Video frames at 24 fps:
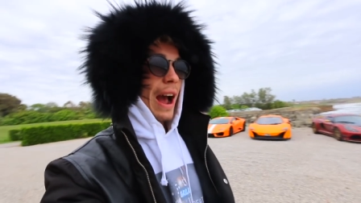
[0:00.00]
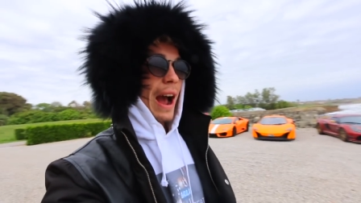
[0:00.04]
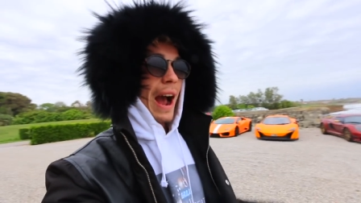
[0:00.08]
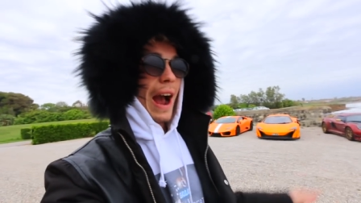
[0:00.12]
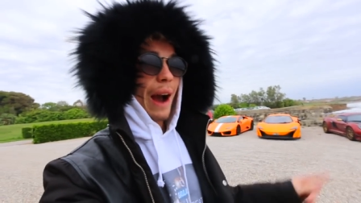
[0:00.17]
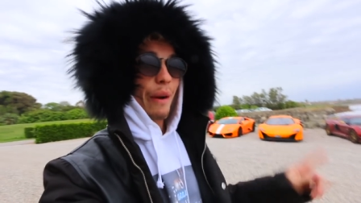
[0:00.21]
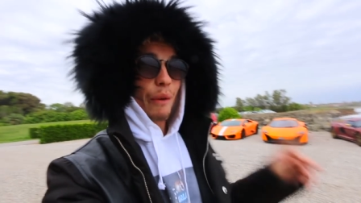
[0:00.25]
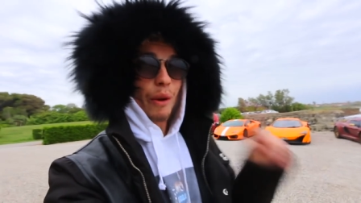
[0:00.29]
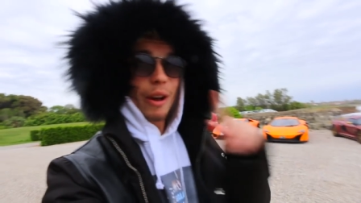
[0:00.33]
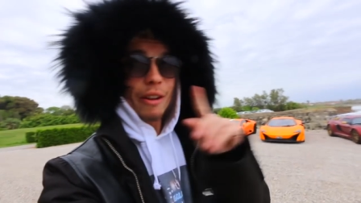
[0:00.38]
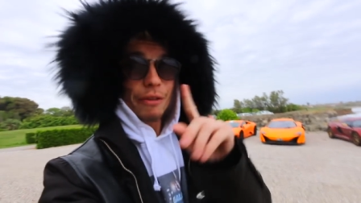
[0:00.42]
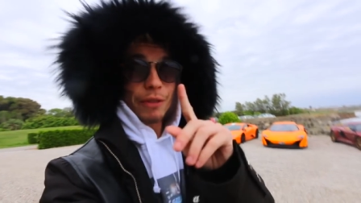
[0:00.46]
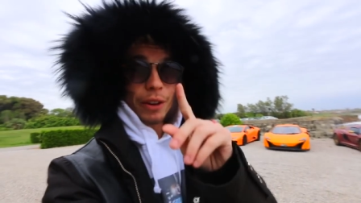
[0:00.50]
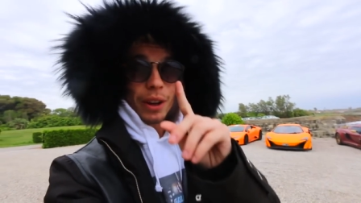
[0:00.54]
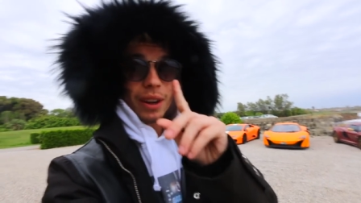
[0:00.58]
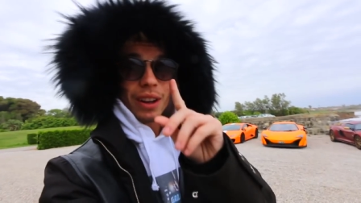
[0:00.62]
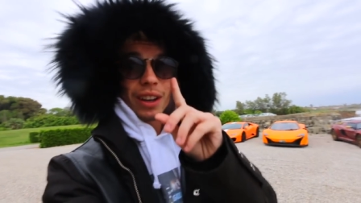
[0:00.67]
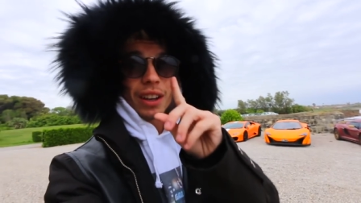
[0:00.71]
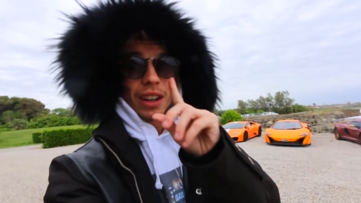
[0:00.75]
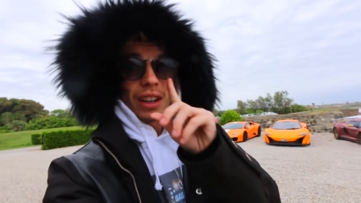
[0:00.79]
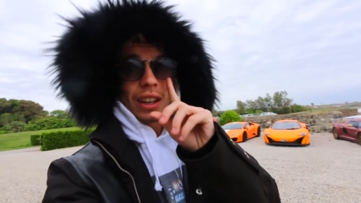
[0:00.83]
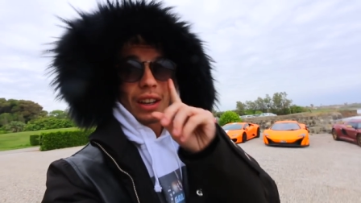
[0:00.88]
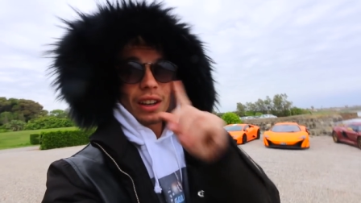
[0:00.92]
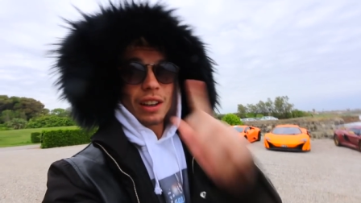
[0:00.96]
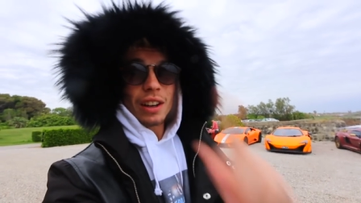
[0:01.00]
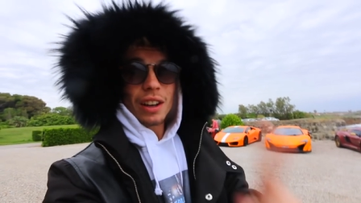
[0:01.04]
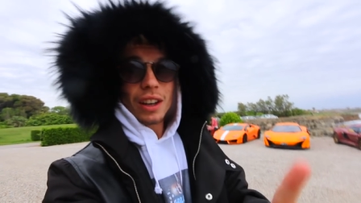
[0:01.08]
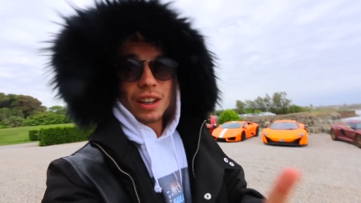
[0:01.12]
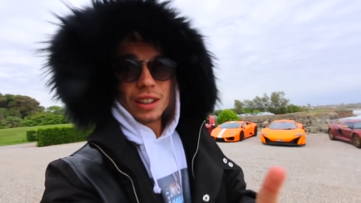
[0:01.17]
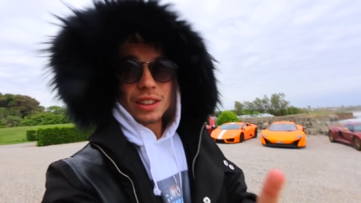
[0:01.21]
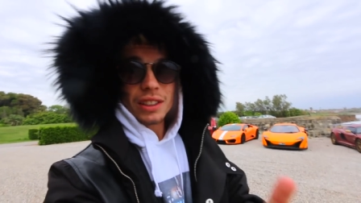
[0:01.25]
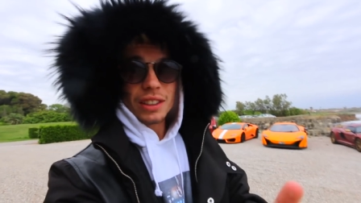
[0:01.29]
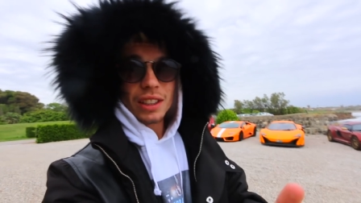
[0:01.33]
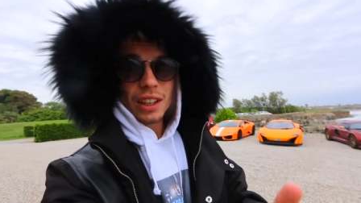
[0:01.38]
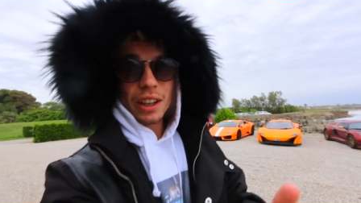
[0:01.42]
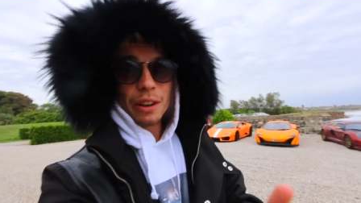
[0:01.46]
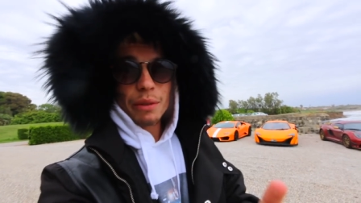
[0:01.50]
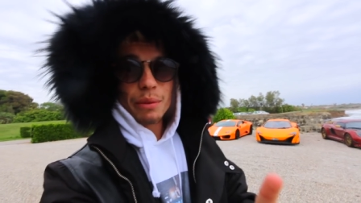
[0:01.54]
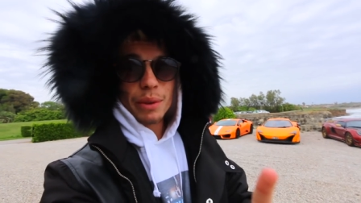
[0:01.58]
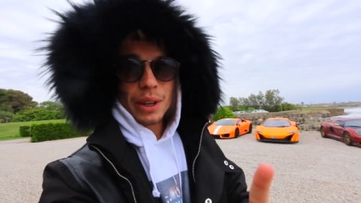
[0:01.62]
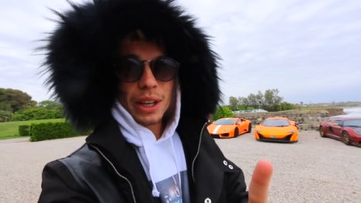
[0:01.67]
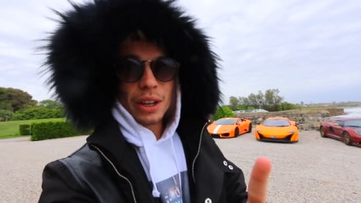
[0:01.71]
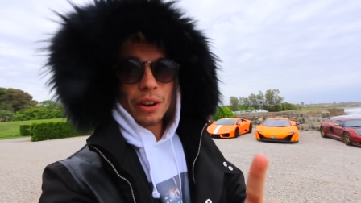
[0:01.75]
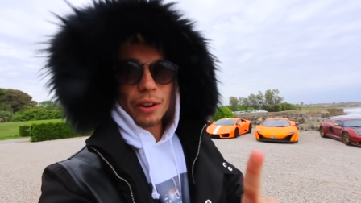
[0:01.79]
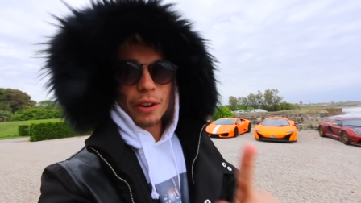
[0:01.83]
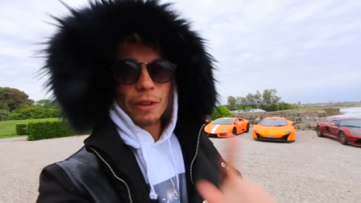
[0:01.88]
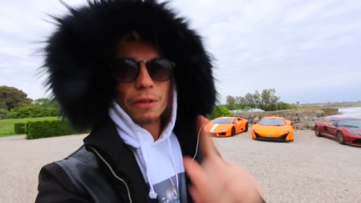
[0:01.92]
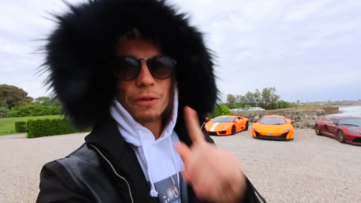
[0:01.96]
However, last night
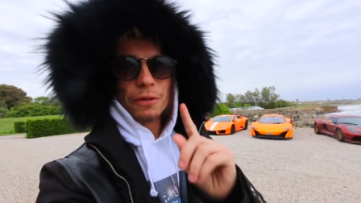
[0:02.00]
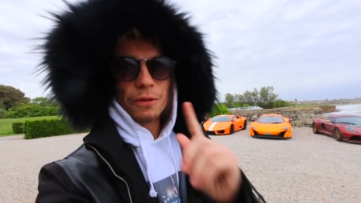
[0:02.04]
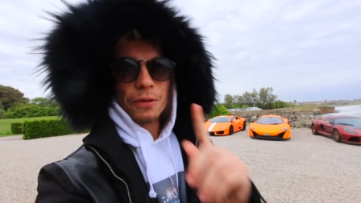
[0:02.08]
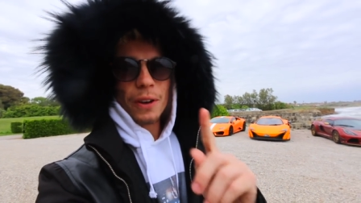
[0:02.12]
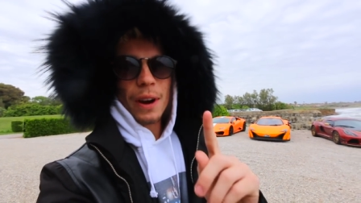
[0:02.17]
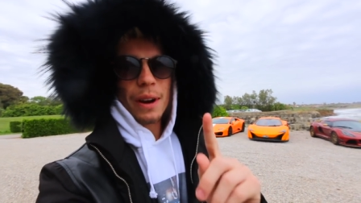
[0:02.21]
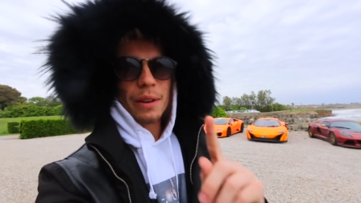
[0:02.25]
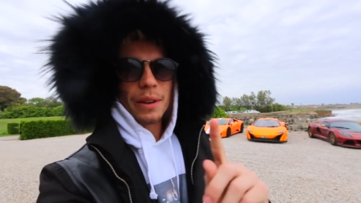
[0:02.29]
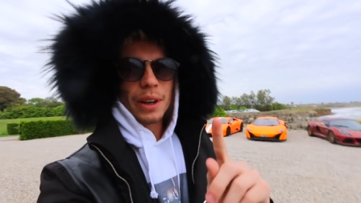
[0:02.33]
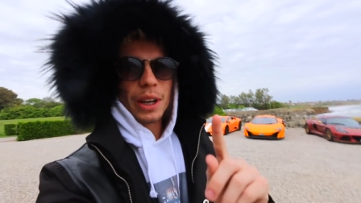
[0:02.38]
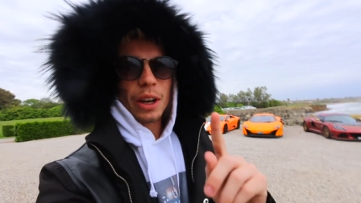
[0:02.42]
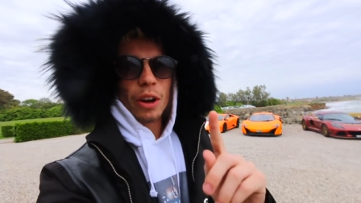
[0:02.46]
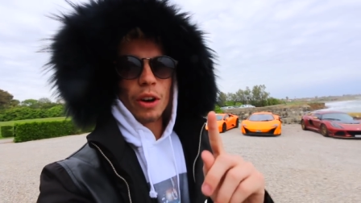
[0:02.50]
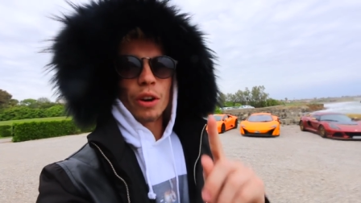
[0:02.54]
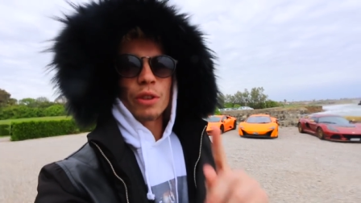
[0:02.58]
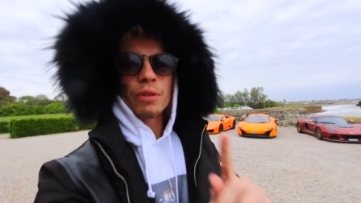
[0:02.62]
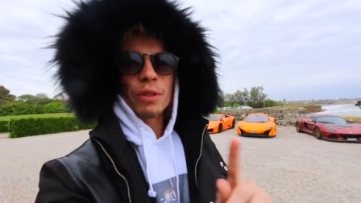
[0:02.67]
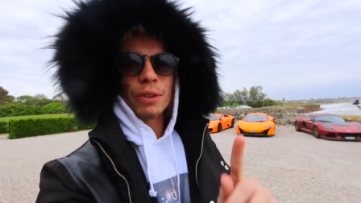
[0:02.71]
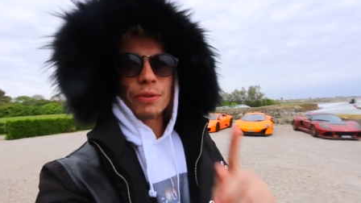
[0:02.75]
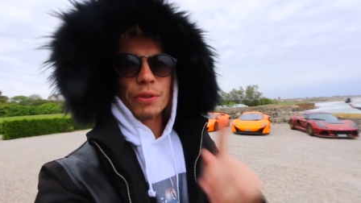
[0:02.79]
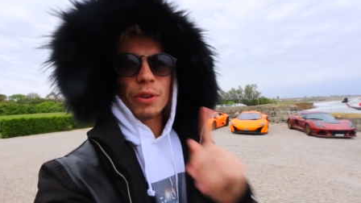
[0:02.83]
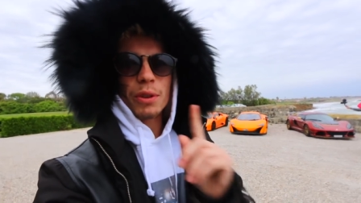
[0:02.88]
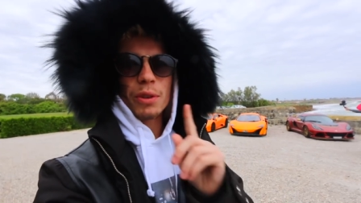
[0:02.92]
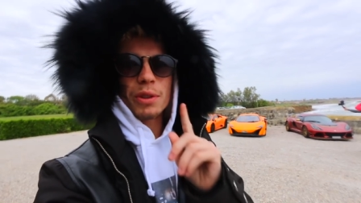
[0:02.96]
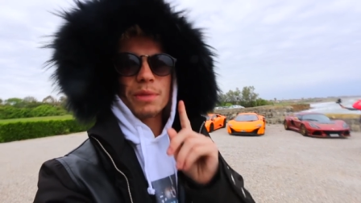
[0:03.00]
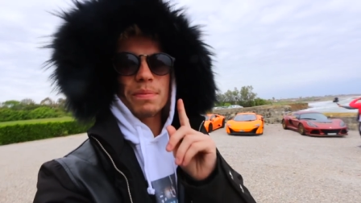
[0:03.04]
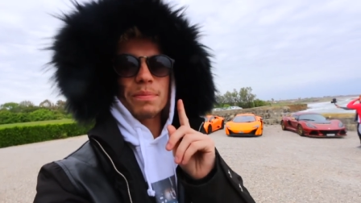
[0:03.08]
we got a ferry over for,